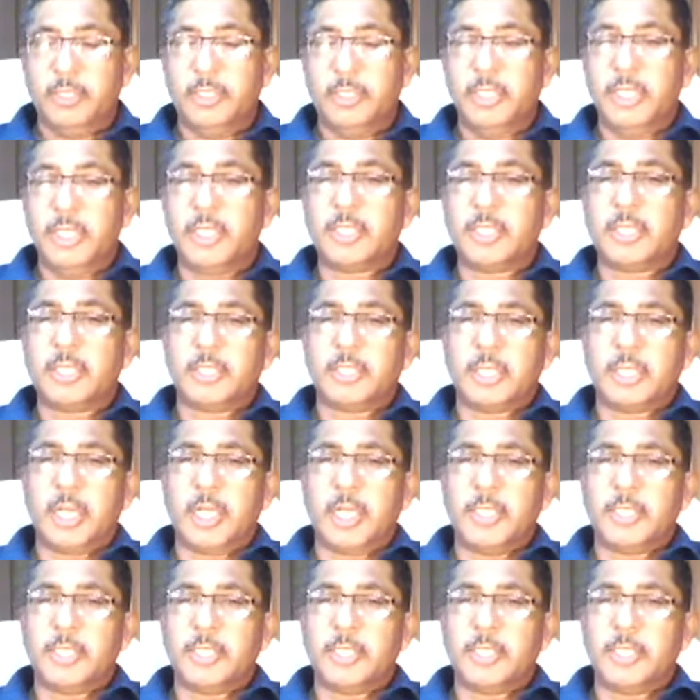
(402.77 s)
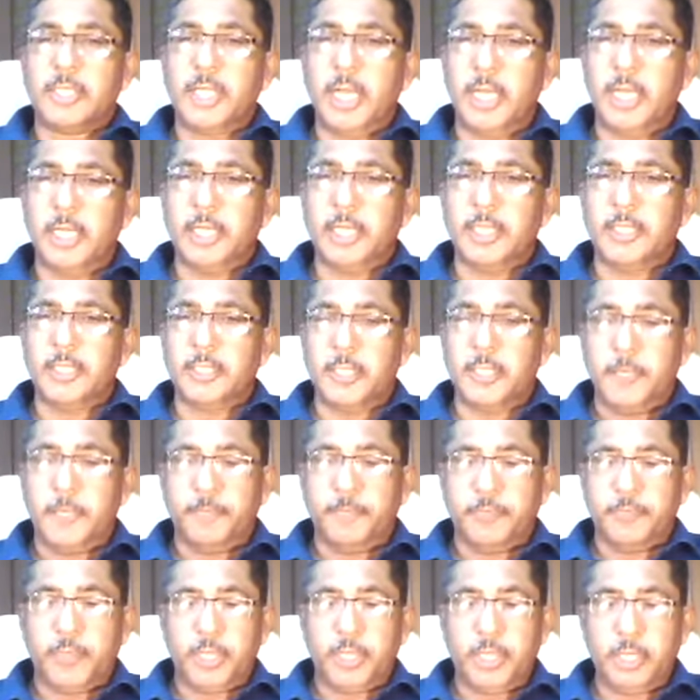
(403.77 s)
Jesus Christ, that is
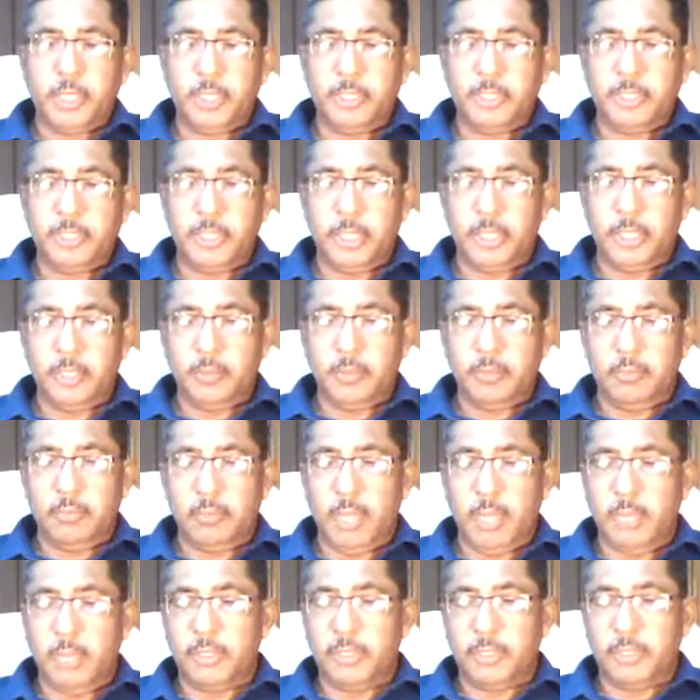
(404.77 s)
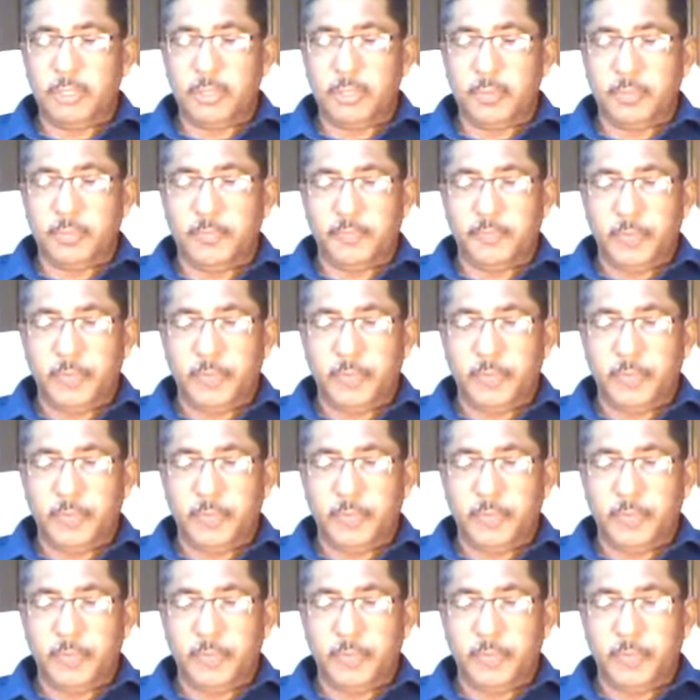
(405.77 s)
Christian baptism.